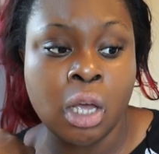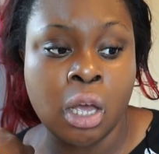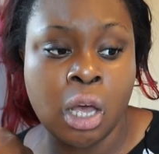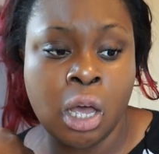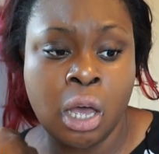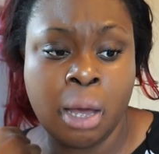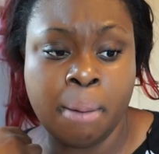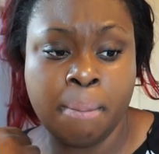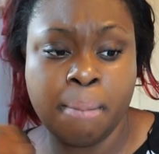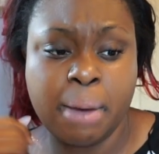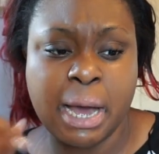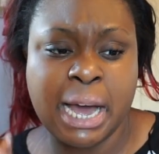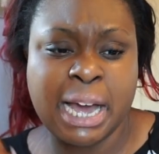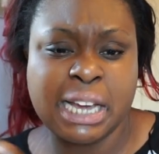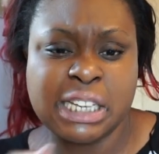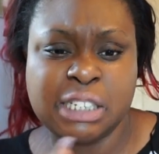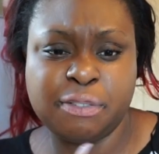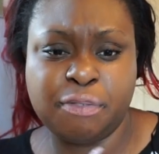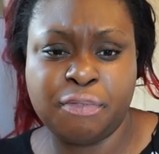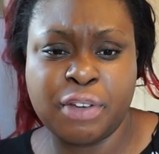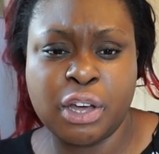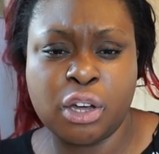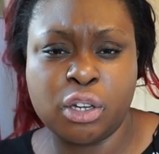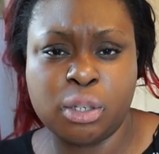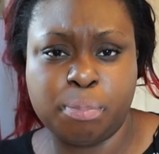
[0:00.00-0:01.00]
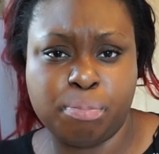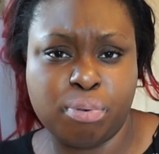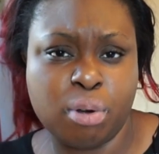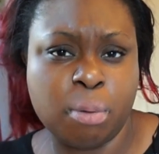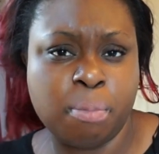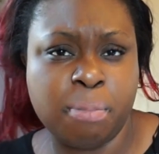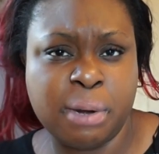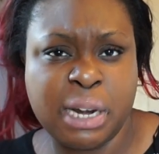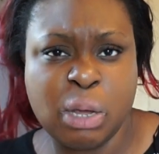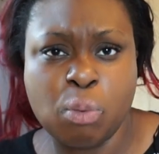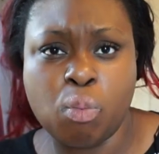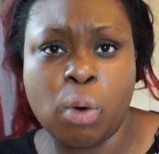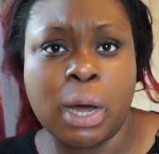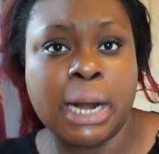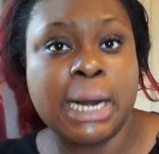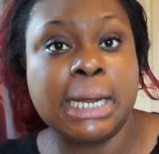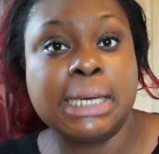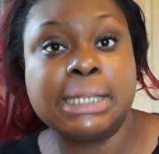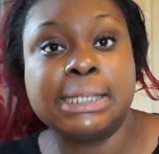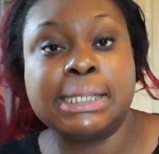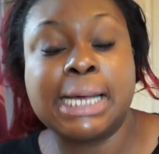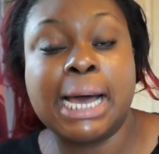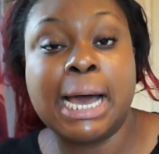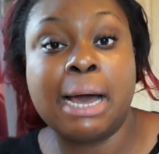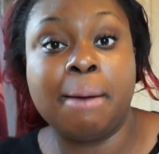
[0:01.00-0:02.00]
I failed probably 1
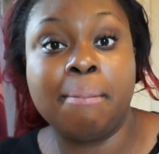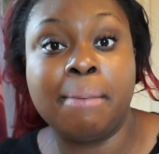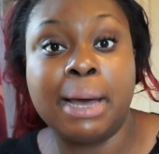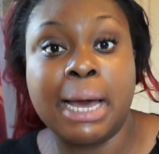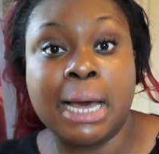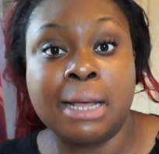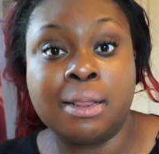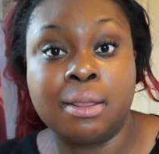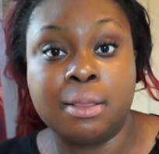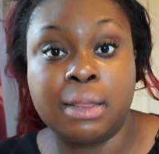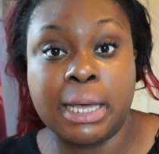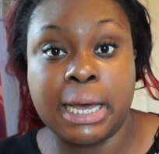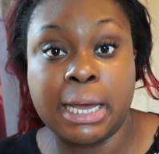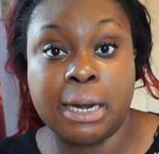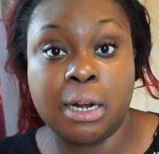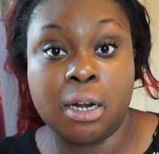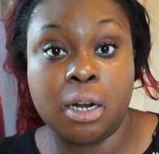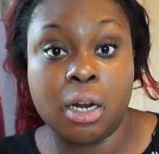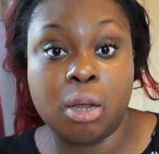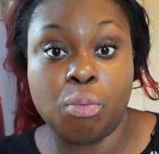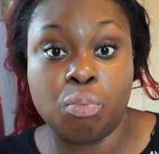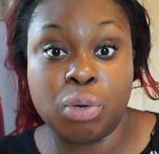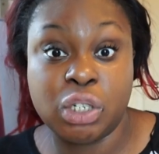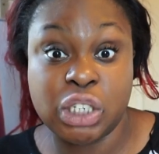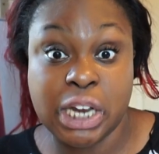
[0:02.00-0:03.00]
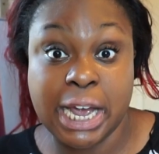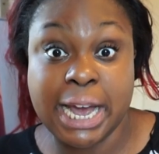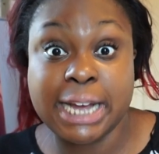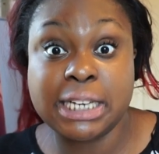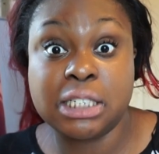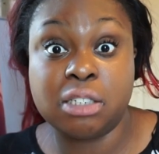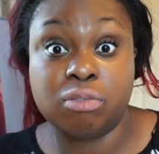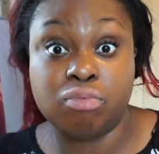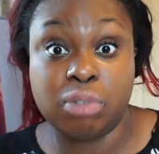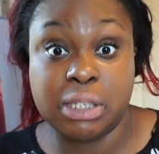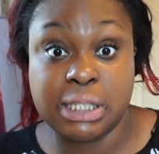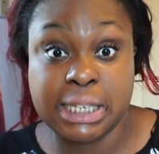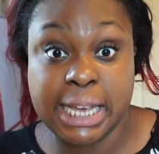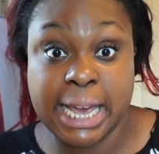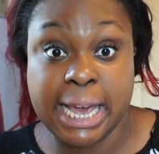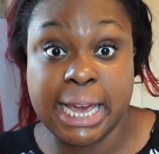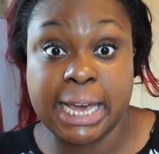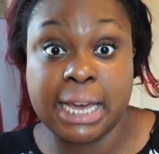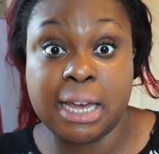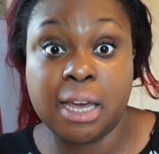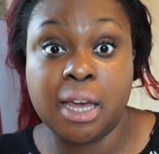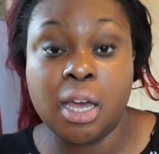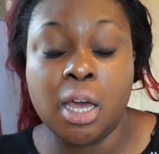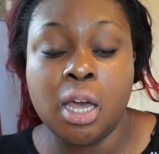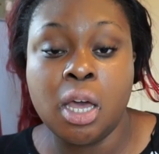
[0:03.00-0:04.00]
exam, and then which I had to
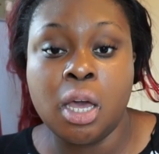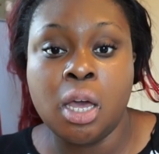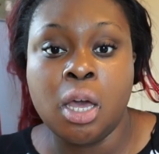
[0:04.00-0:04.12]
retake.